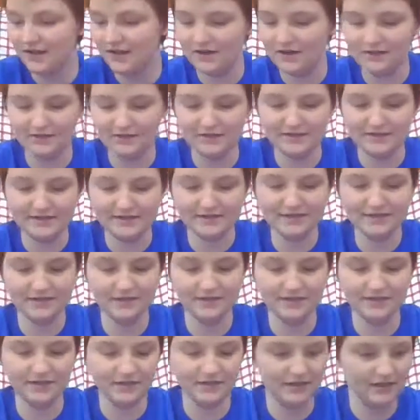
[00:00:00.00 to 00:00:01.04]
Alright,
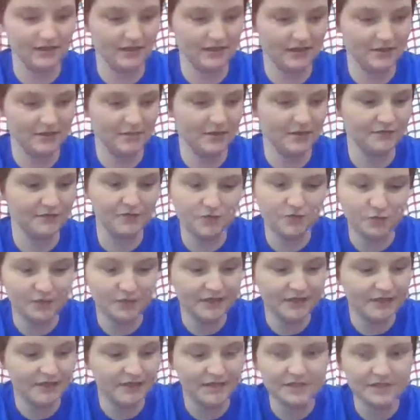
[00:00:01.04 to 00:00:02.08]
if you
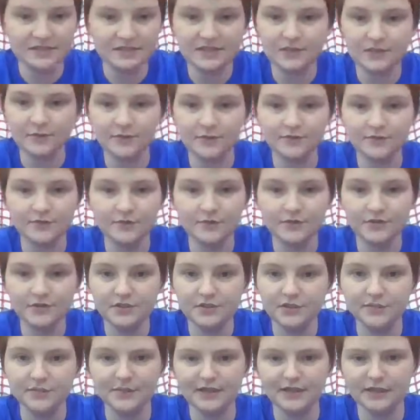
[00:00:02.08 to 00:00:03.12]
wanted to stick with
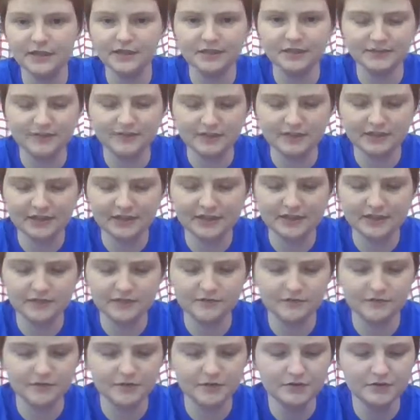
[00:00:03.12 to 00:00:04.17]
fruits, you can make all different kinds
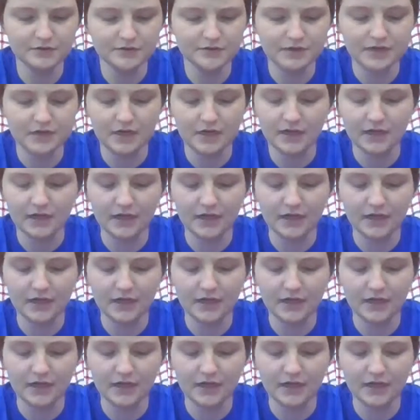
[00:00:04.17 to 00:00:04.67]
of fruits.